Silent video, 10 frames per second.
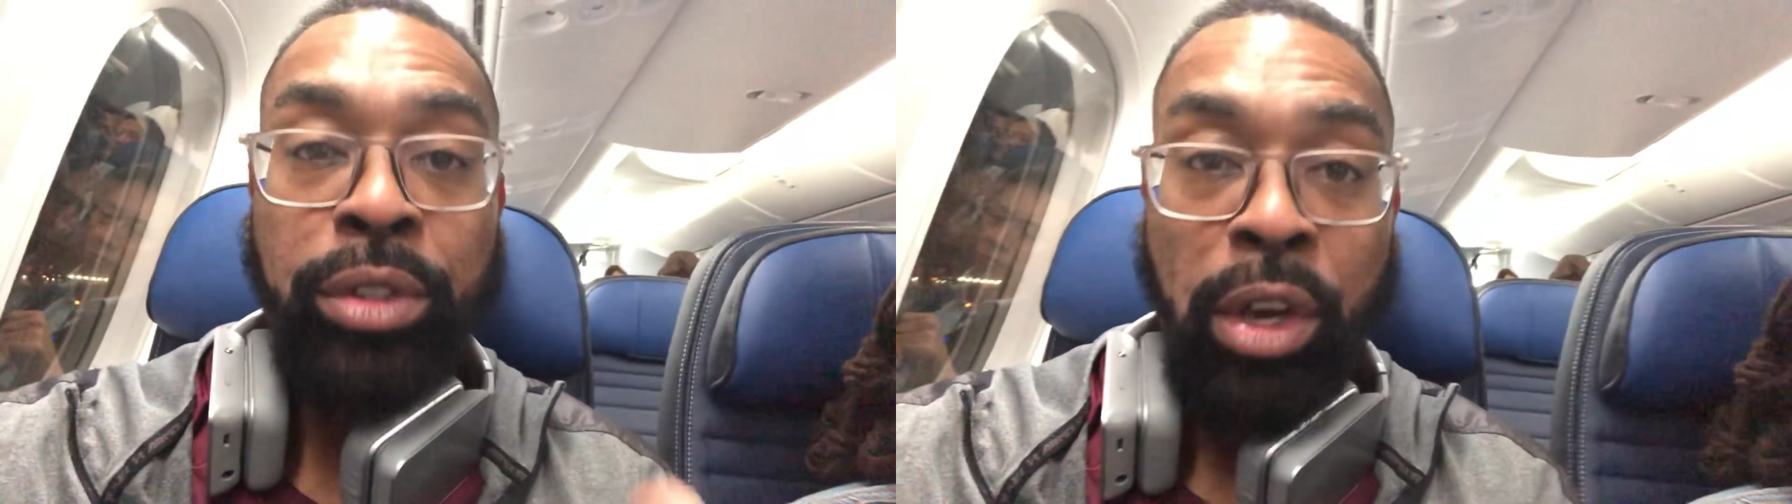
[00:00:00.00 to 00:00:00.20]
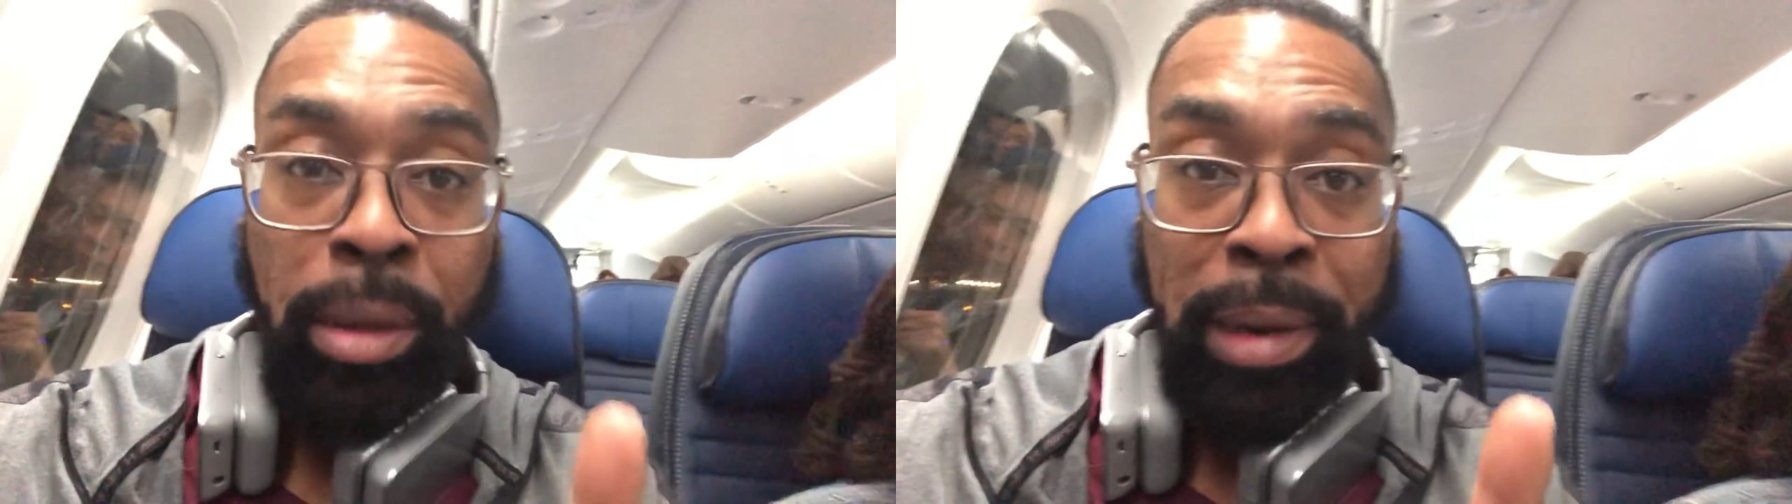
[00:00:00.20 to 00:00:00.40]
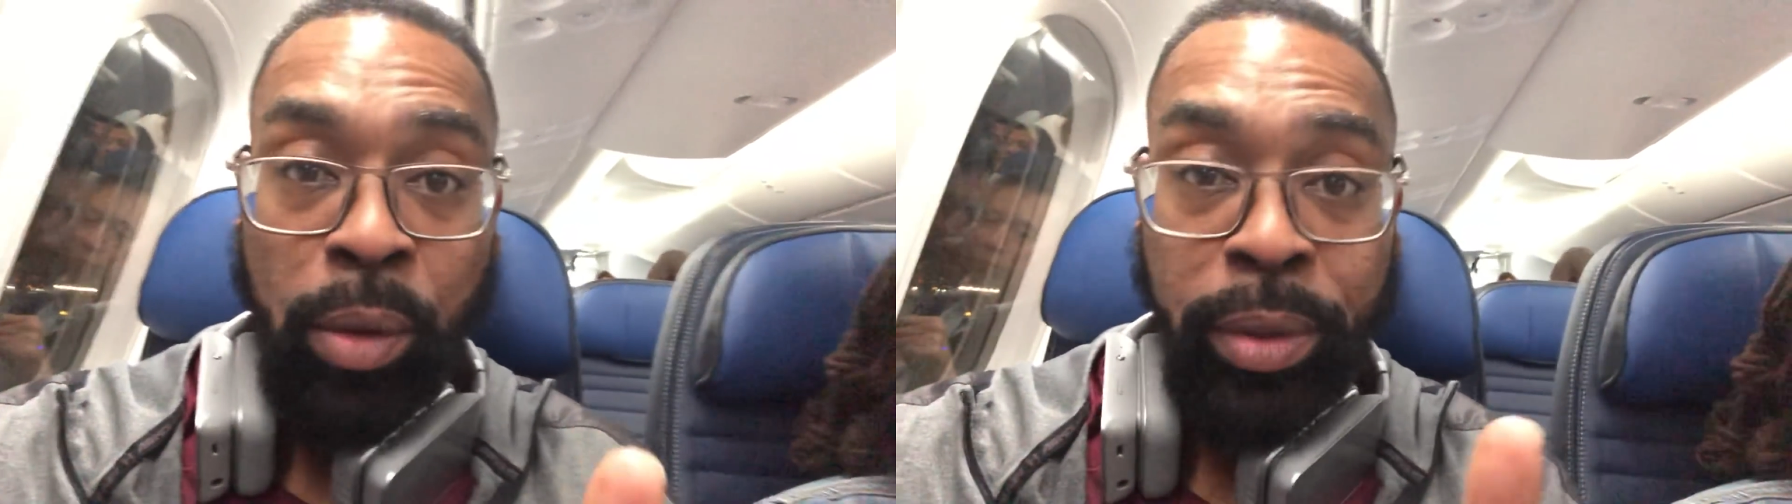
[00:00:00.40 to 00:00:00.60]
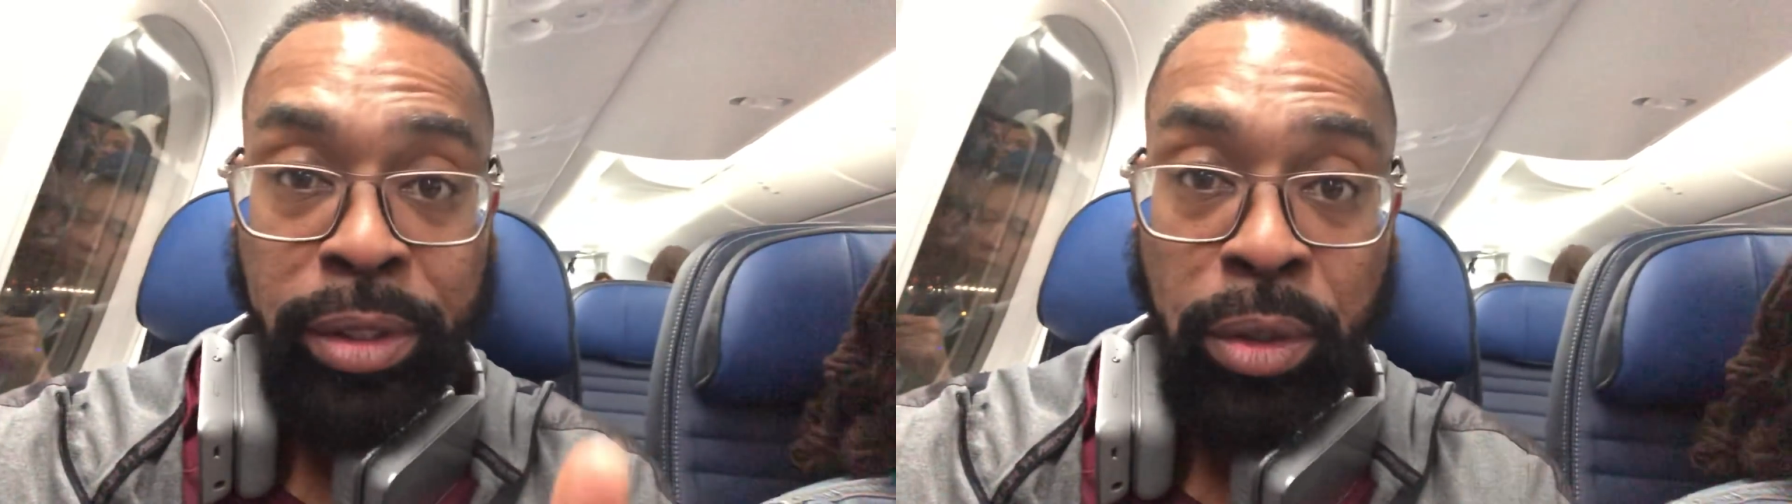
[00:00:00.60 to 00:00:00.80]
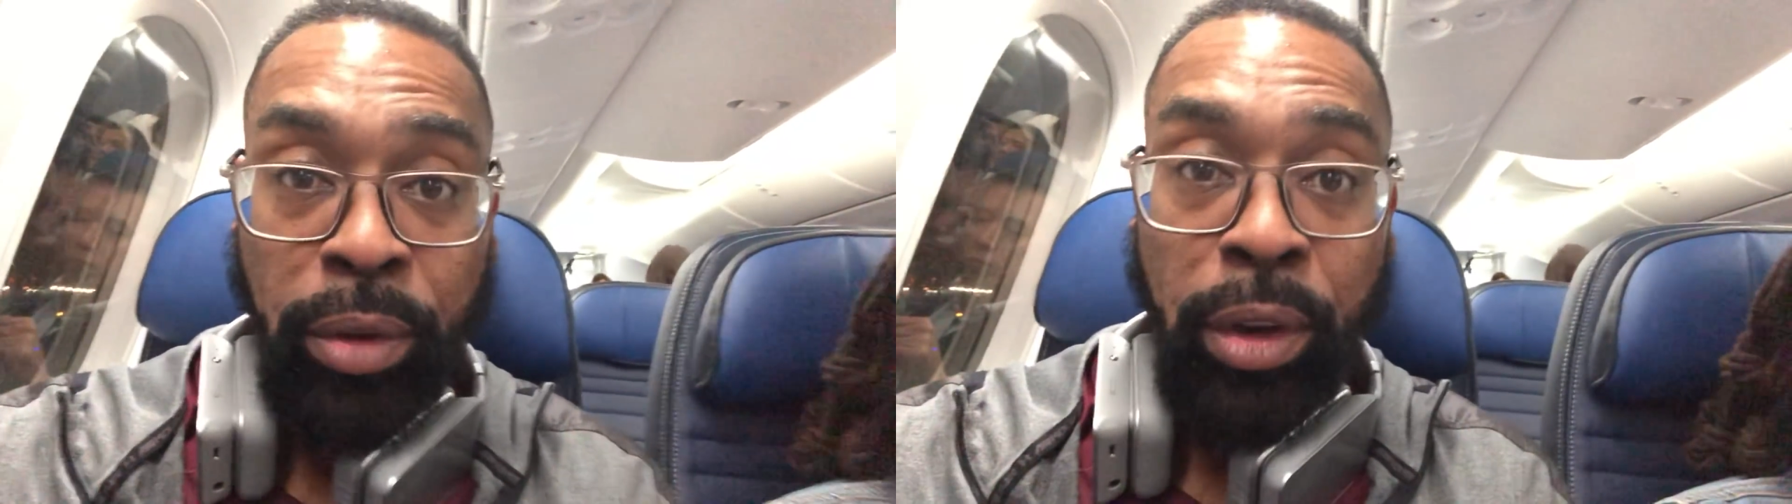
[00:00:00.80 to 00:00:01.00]
talk about what's
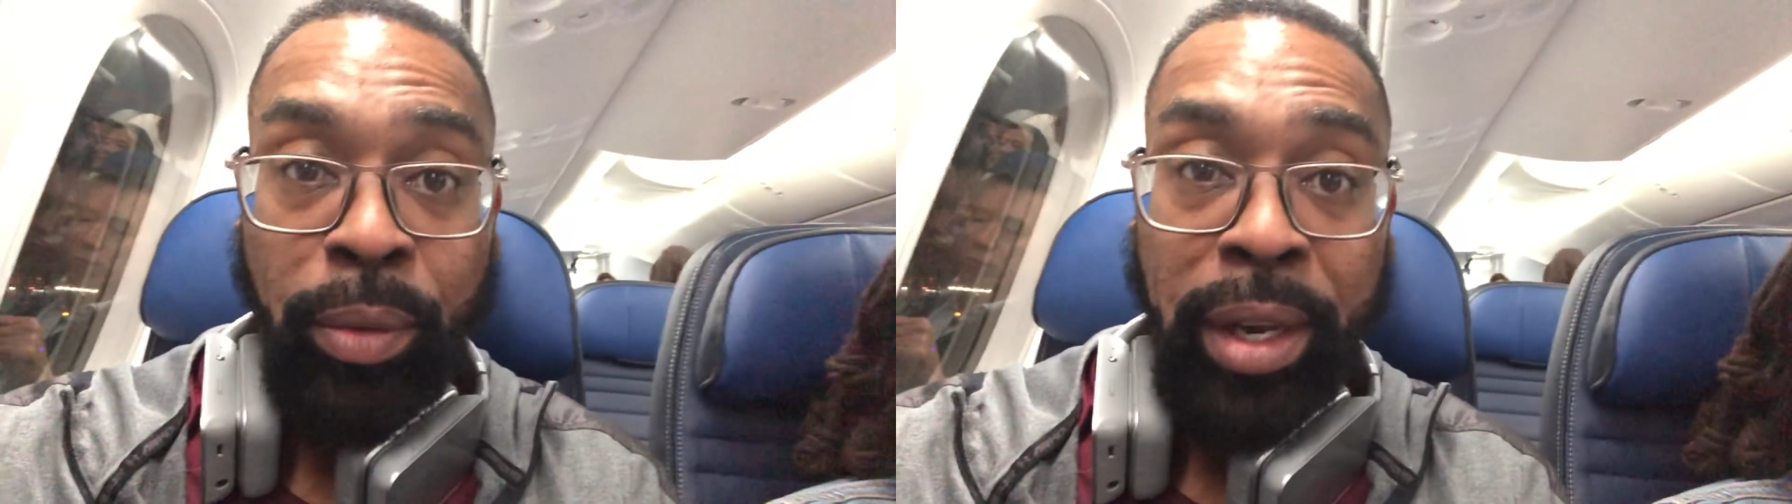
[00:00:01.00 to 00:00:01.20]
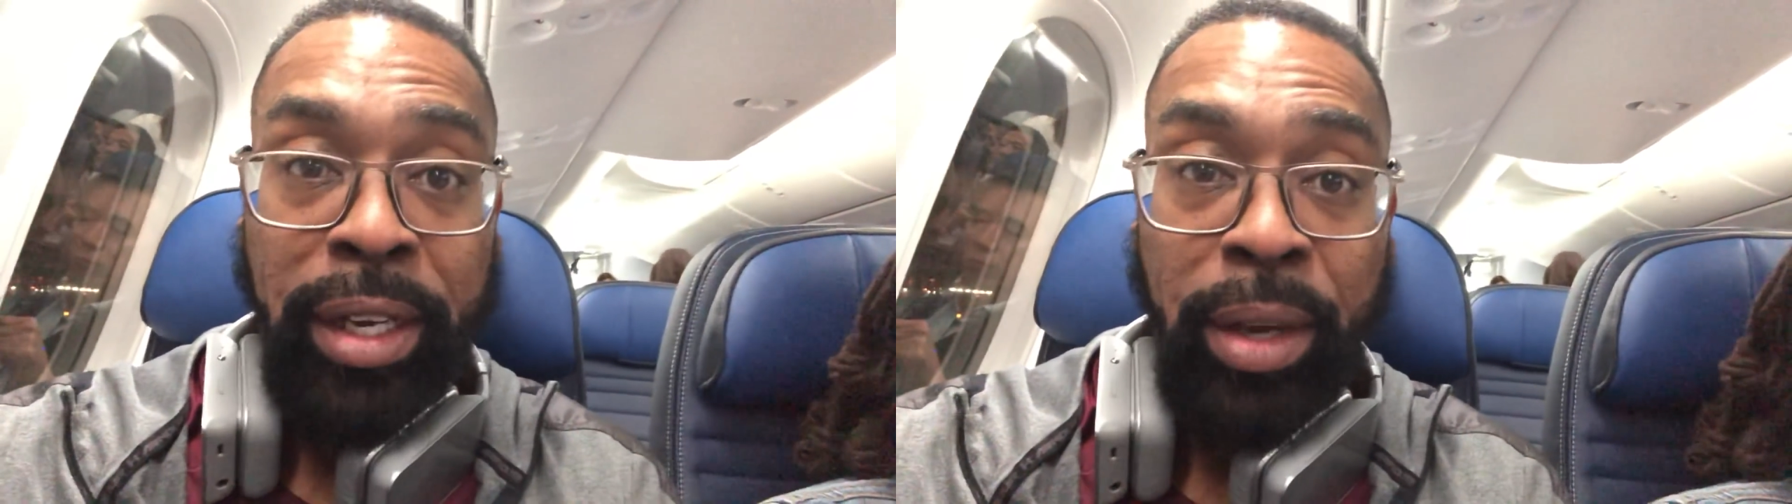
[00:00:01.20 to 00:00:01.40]
going on right